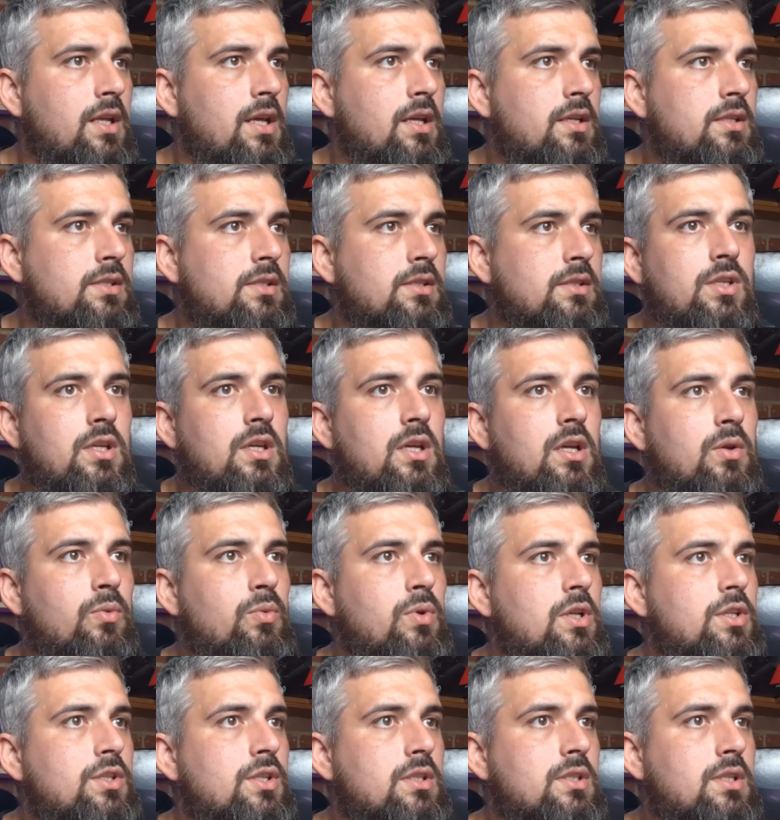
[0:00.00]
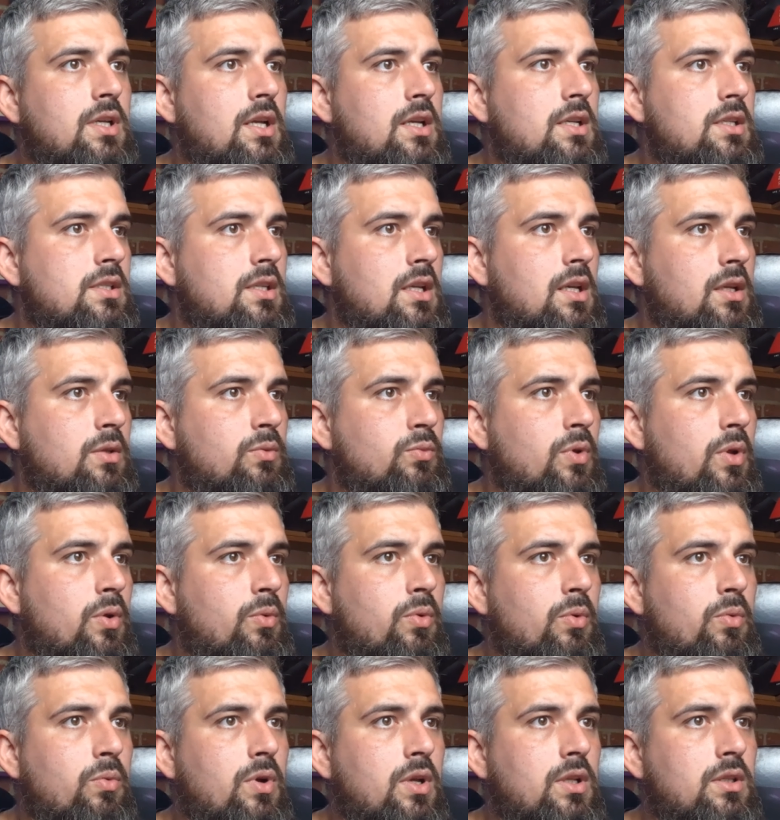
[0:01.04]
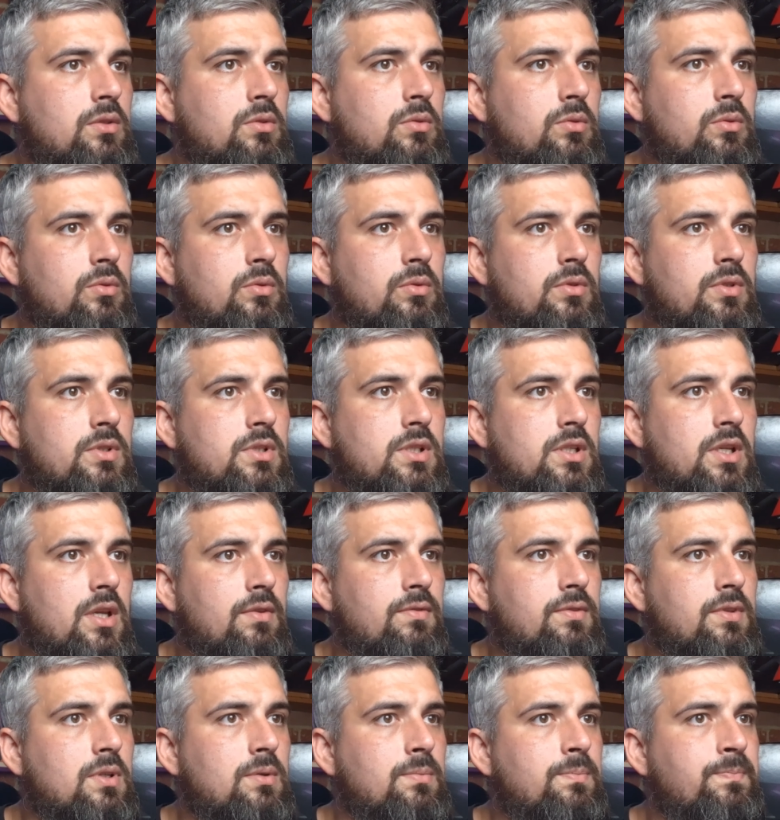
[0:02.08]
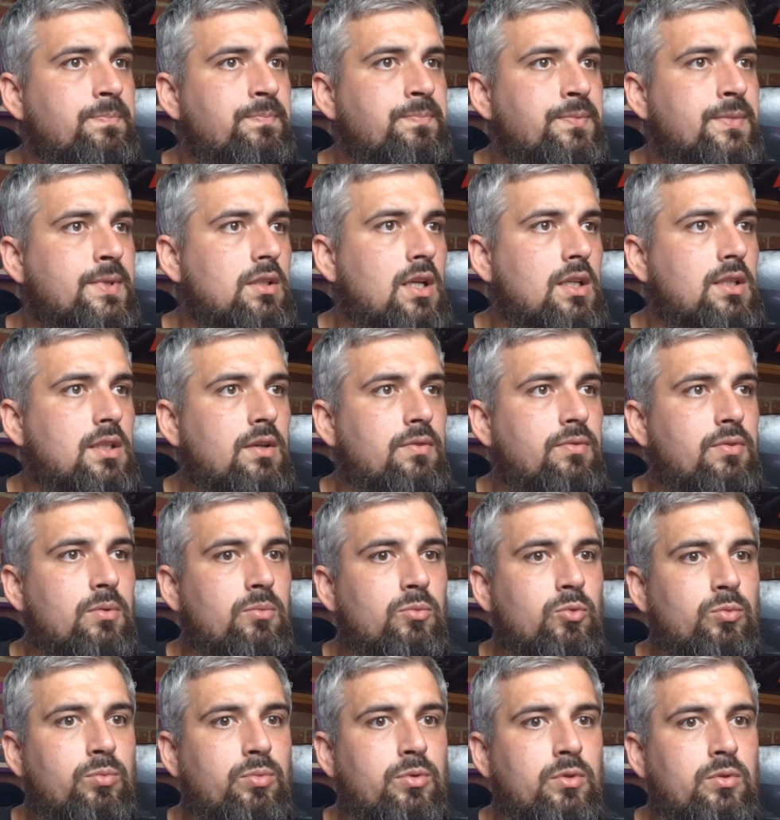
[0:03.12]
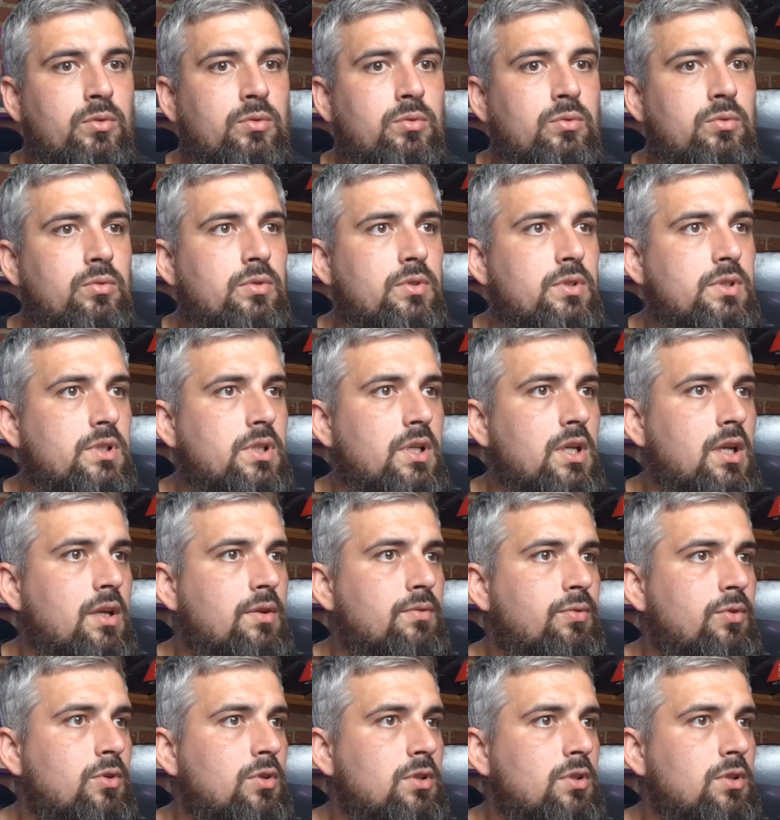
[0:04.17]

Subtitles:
Next, here we're just gonna select where we want to save them, data from Ubuntu, select